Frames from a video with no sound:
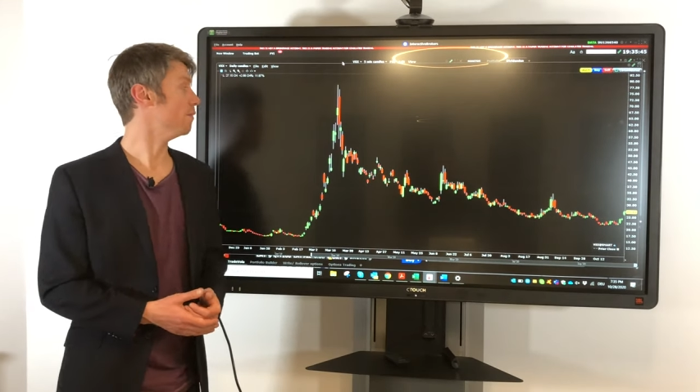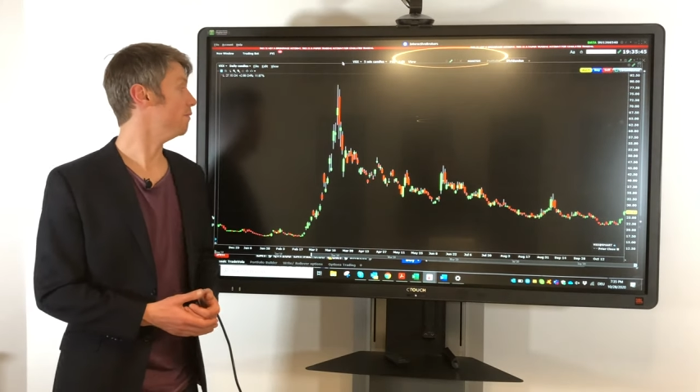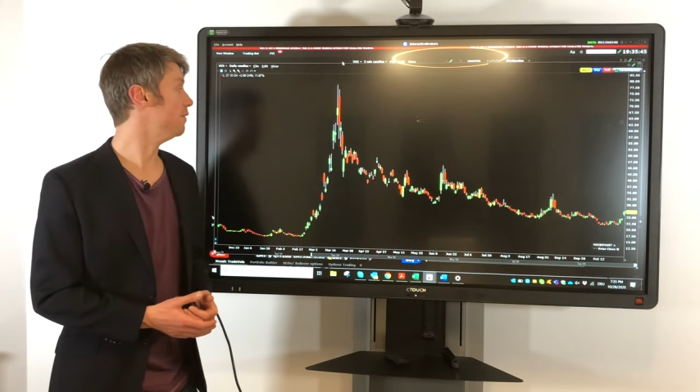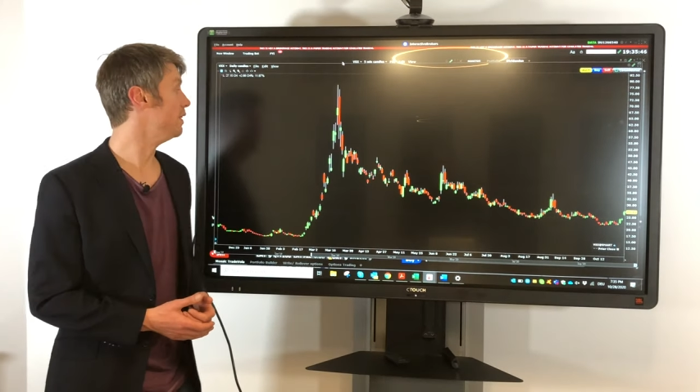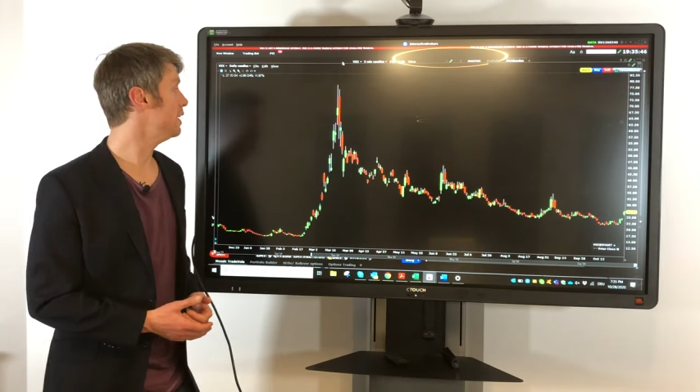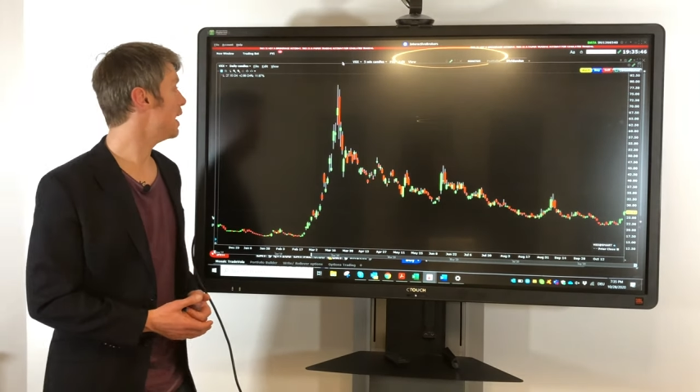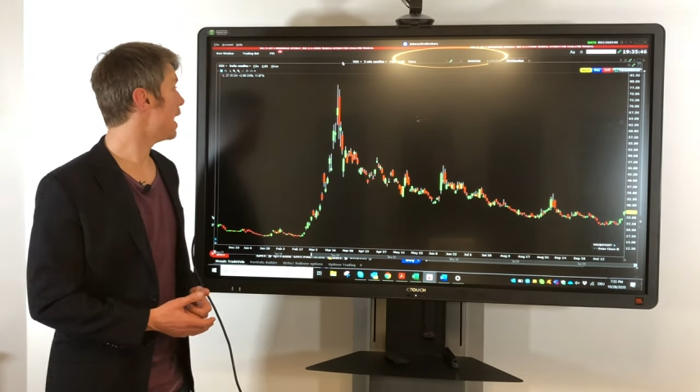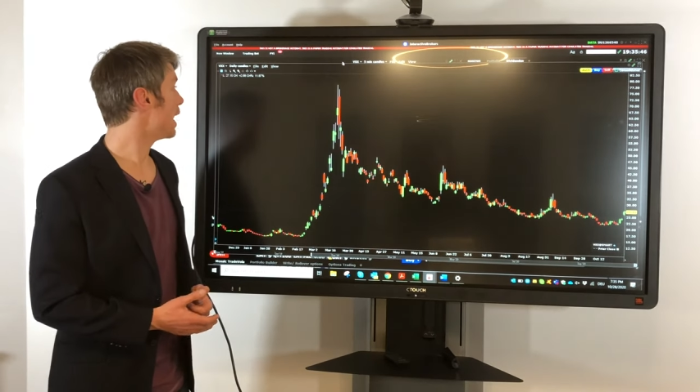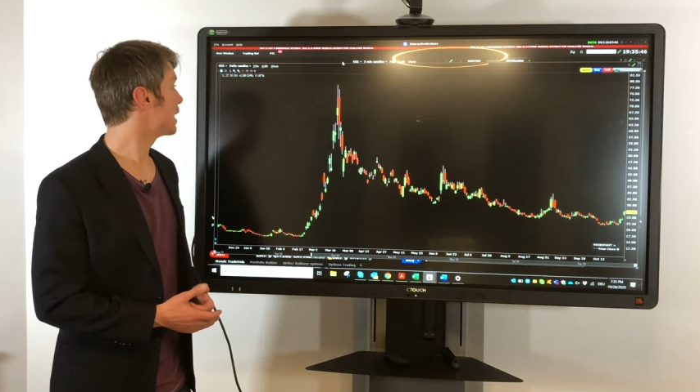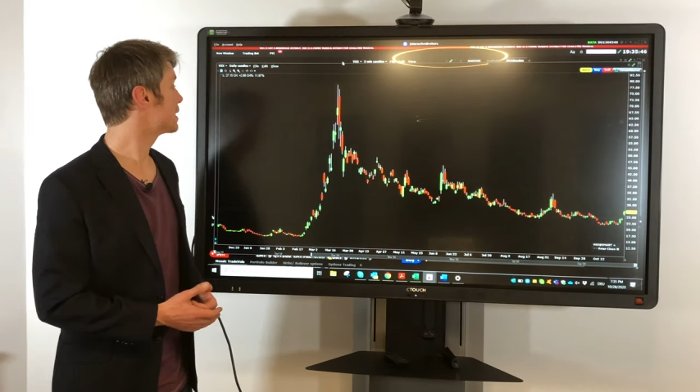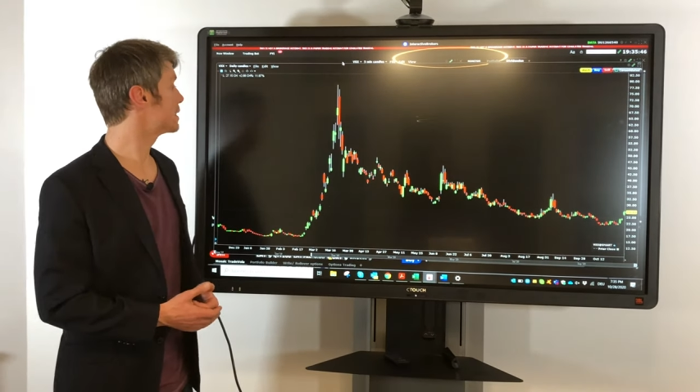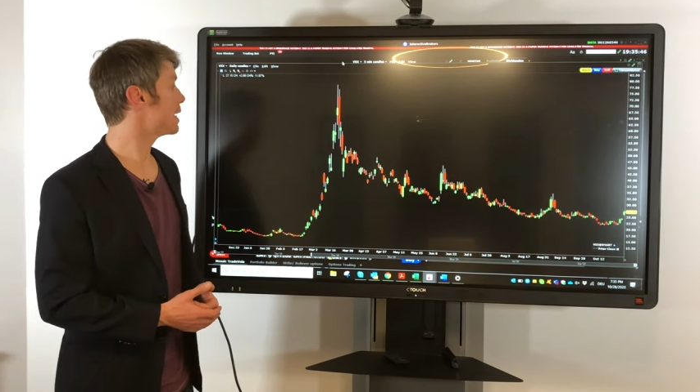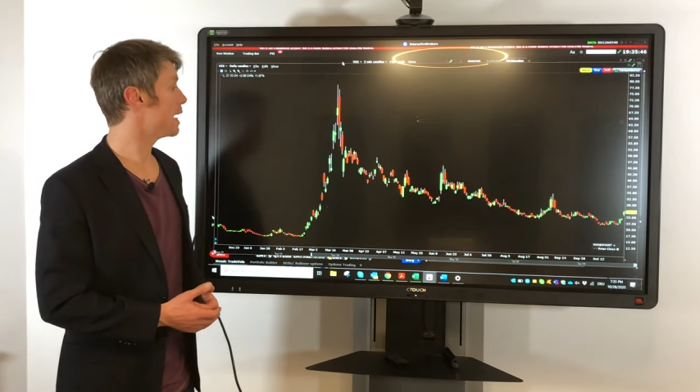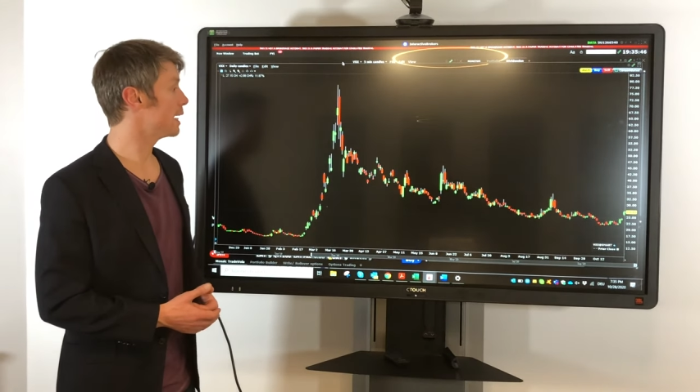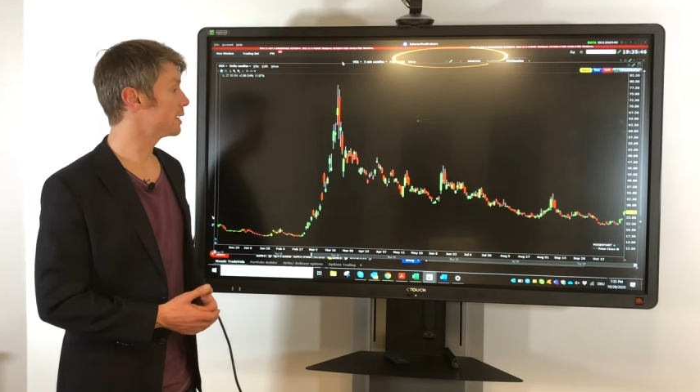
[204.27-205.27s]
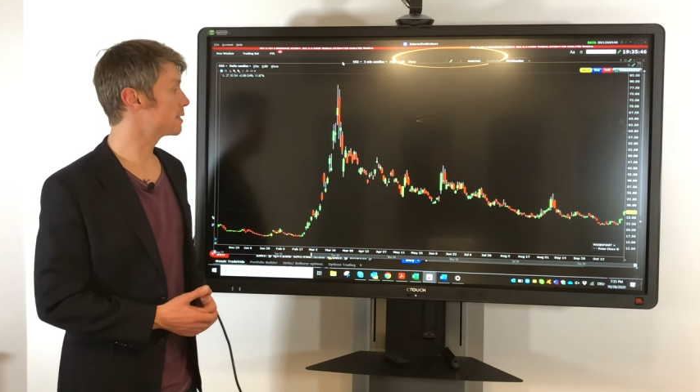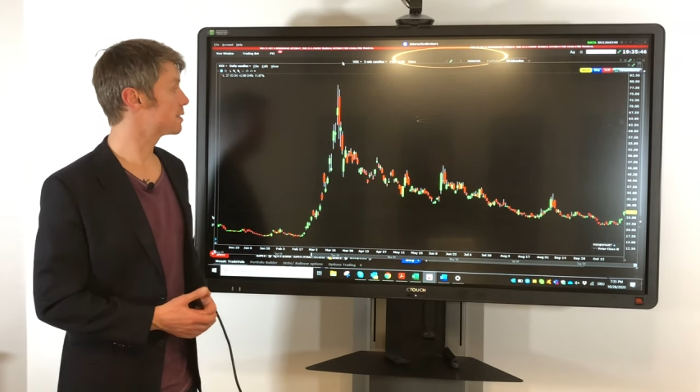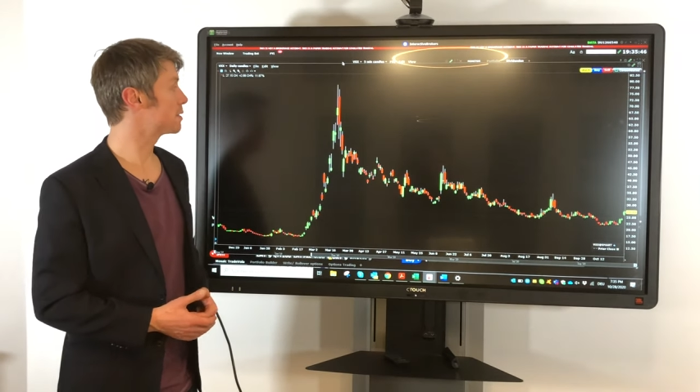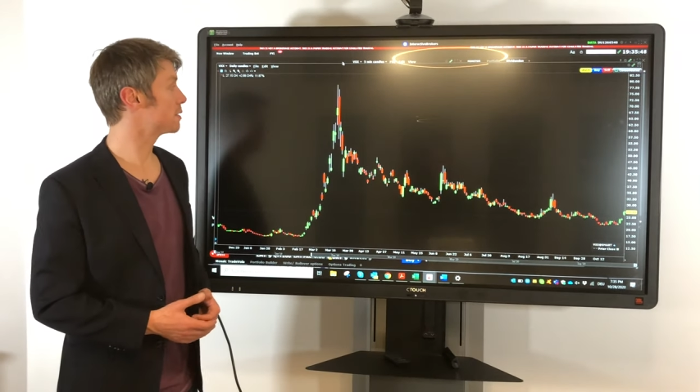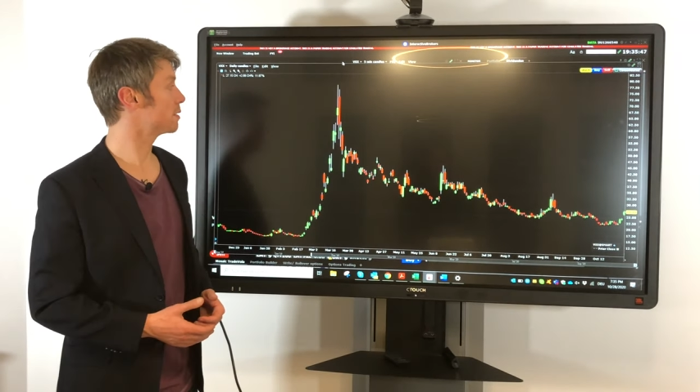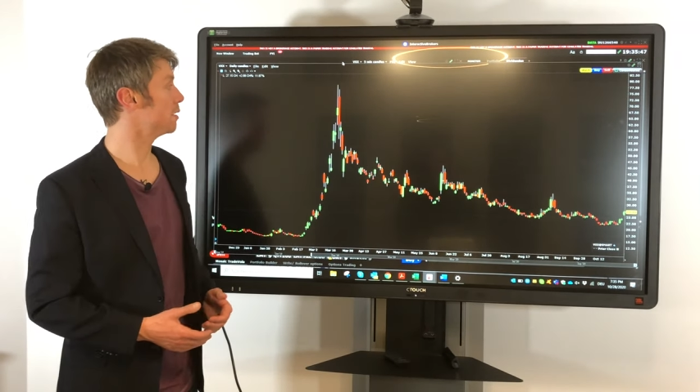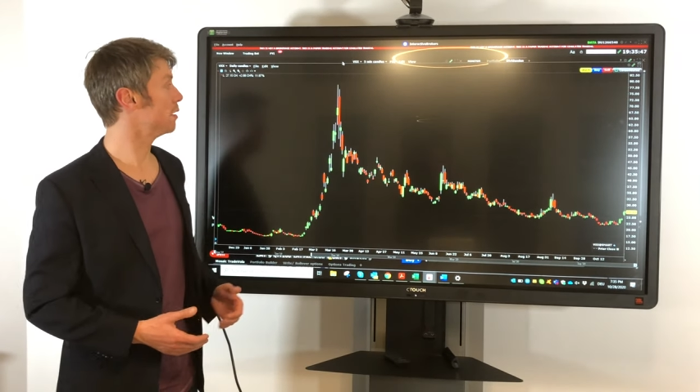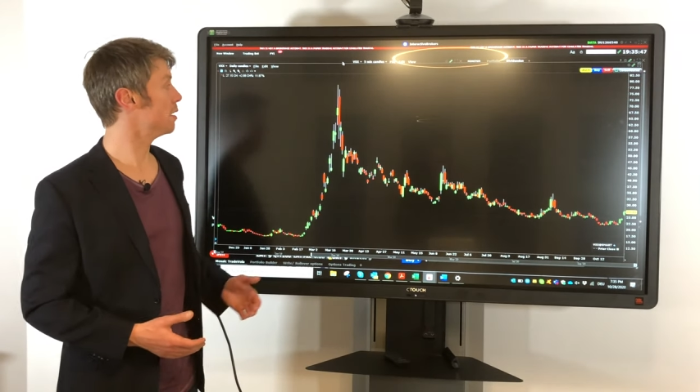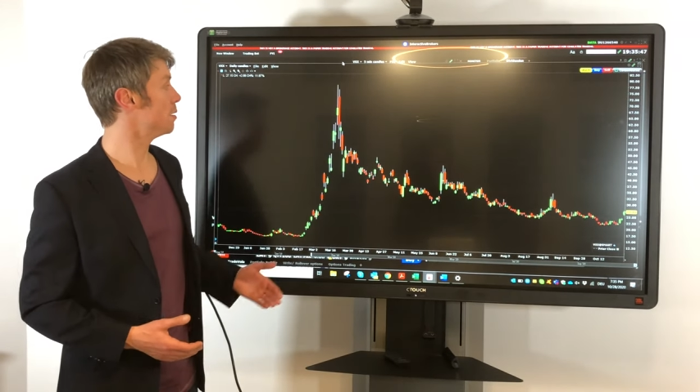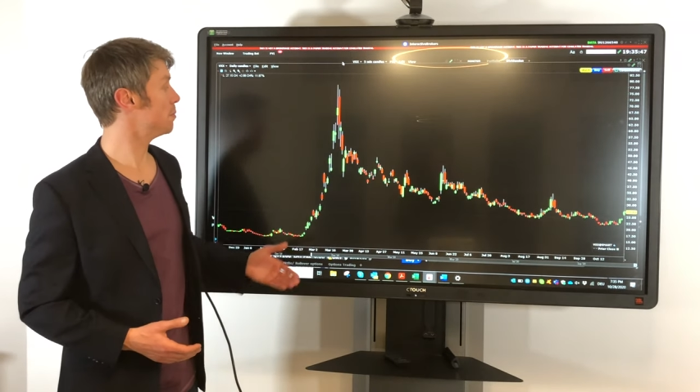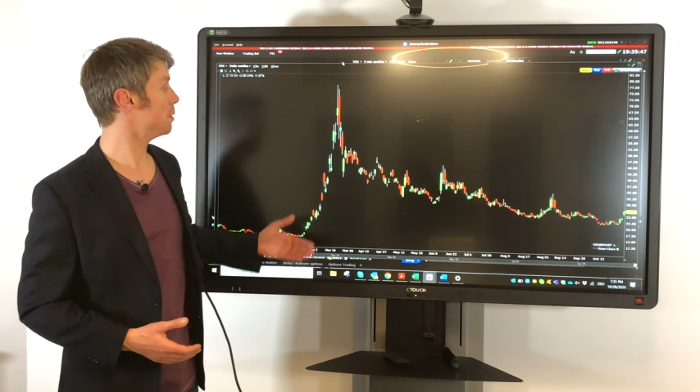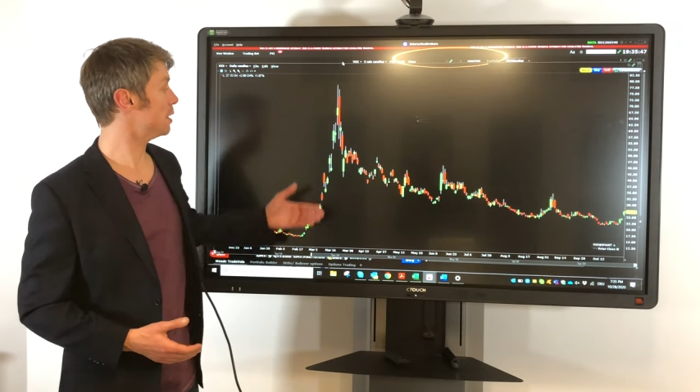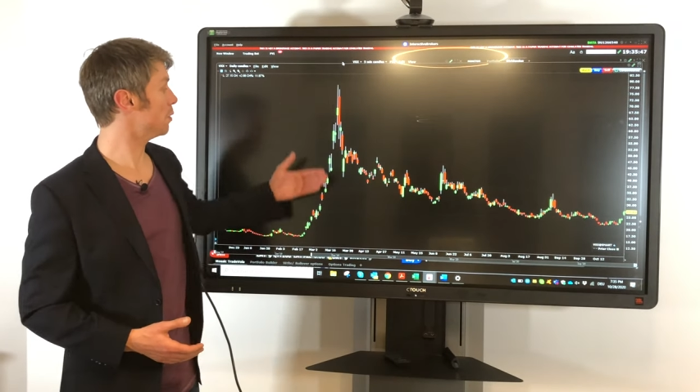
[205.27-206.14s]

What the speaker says: VXX,